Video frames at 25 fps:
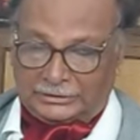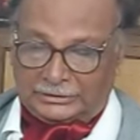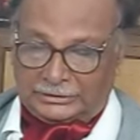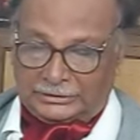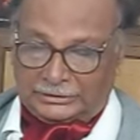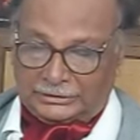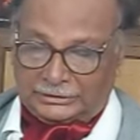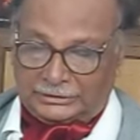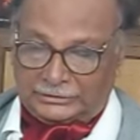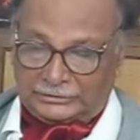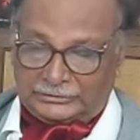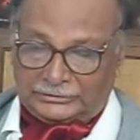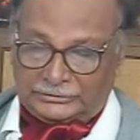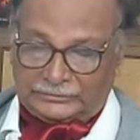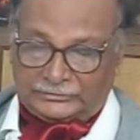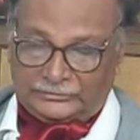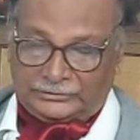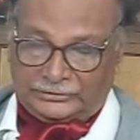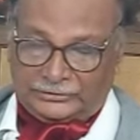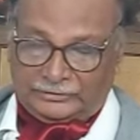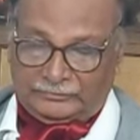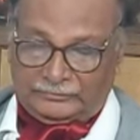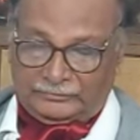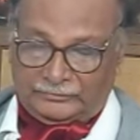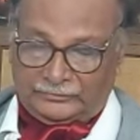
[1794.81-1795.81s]
He is
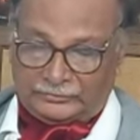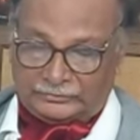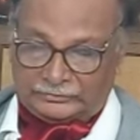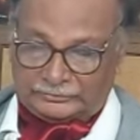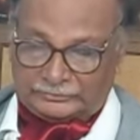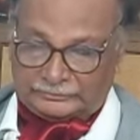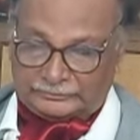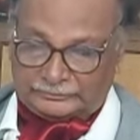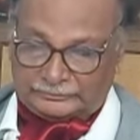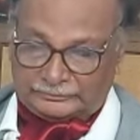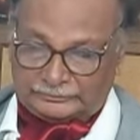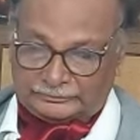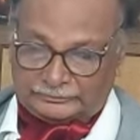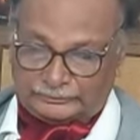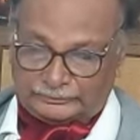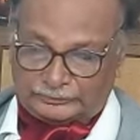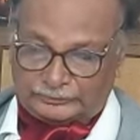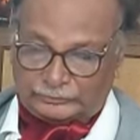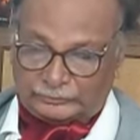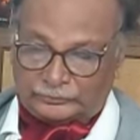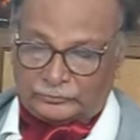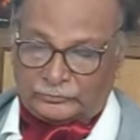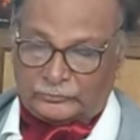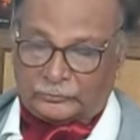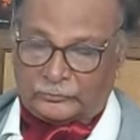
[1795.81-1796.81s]
received
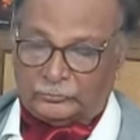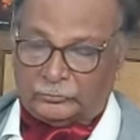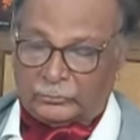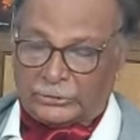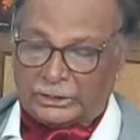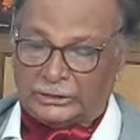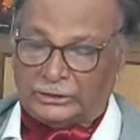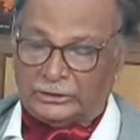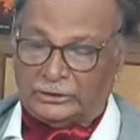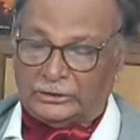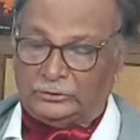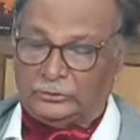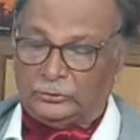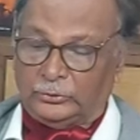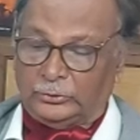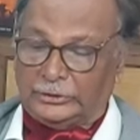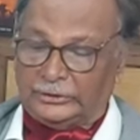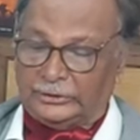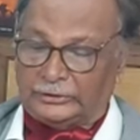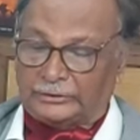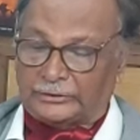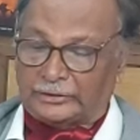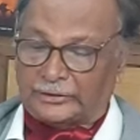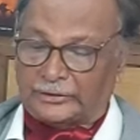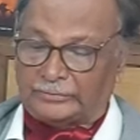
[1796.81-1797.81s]
by the UN
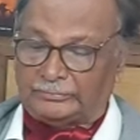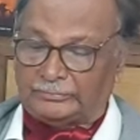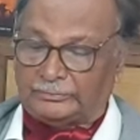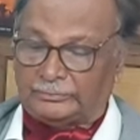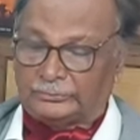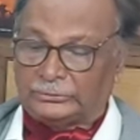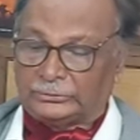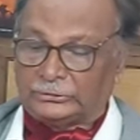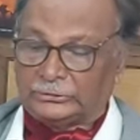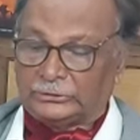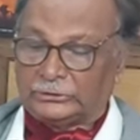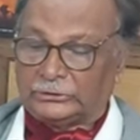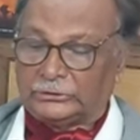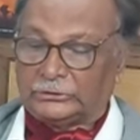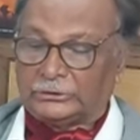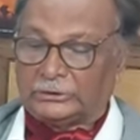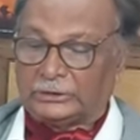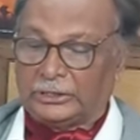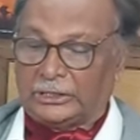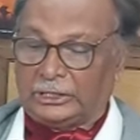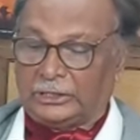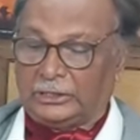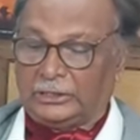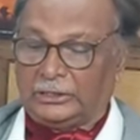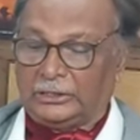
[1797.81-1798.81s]
rep,
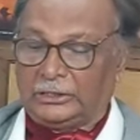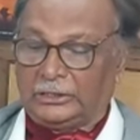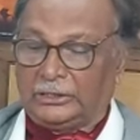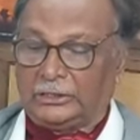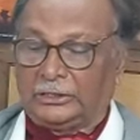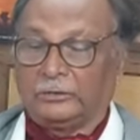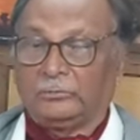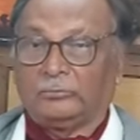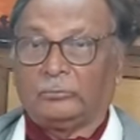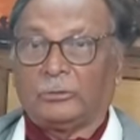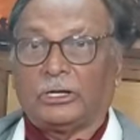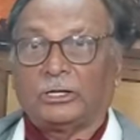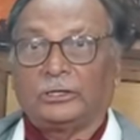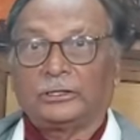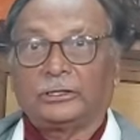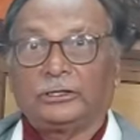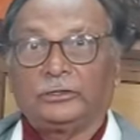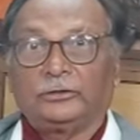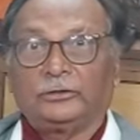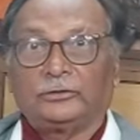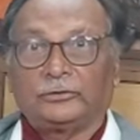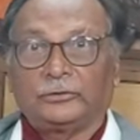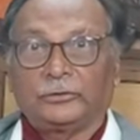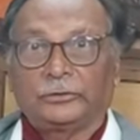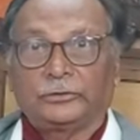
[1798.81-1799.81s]
Kelly and Mark Henry.